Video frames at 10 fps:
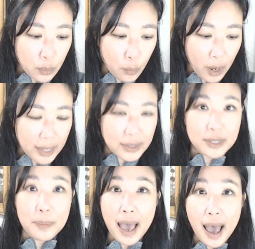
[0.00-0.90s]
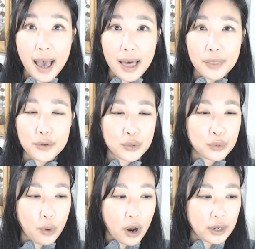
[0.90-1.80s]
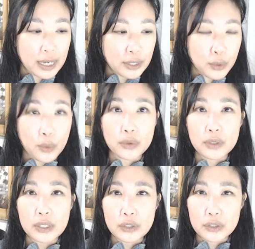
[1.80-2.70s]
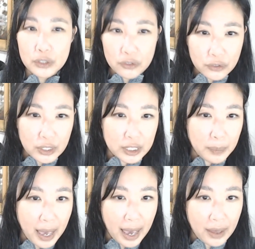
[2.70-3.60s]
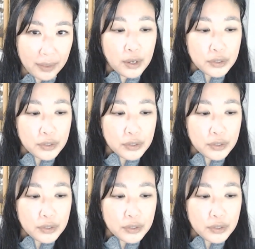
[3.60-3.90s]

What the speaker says: one's path to walk a totally different path.